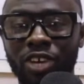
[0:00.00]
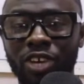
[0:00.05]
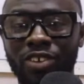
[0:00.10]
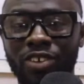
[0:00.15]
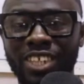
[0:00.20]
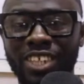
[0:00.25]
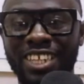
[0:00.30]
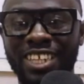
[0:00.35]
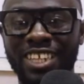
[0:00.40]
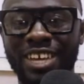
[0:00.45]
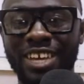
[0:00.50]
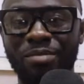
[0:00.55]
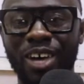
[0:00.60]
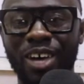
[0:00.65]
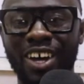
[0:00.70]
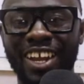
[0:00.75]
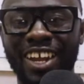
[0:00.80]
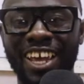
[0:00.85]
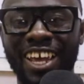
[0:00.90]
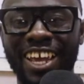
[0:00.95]
question about
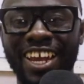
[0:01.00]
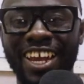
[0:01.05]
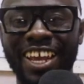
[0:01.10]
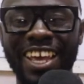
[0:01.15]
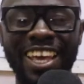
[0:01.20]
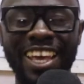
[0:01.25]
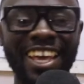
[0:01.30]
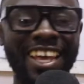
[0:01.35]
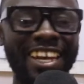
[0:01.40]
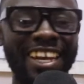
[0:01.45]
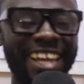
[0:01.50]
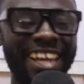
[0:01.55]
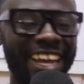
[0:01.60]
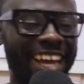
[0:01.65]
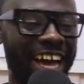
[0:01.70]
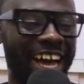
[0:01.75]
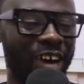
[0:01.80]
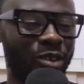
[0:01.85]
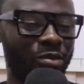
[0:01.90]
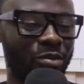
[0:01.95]
it, then
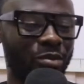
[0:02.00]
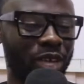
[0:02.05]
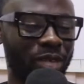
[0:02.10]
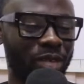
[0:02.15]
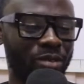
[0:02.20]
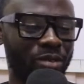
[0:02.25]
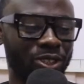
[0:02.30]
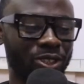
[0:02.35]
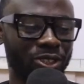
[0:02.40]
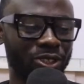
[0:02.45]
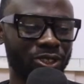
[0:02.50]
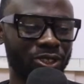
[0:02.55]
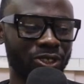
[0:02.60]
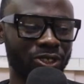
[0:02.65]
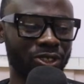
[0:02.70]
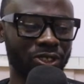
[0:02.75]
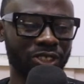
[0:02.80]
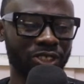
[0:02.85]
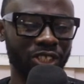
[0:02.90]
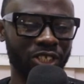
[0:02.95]
I'll be able to
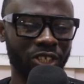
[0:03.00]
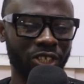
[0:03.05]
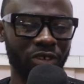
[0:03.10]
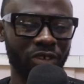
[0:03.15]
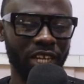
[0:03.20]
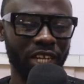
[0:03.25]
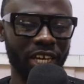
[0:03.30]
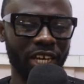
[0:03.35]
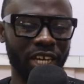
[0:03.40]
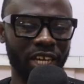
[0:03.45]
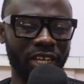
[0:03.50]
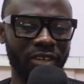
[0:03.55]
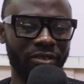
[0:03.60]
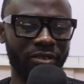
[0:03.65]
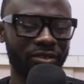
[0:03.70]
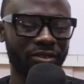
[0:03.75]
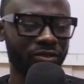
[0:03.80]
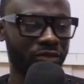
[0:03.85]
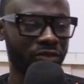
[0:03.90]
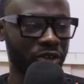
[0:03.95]
deal with it
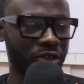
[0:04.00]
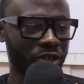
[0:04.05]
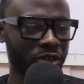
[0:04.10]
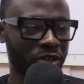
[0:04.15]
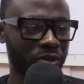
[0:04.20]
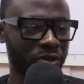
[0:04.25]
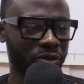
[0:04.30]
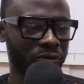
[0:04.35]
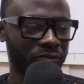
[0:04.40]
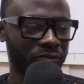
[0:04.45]
for you.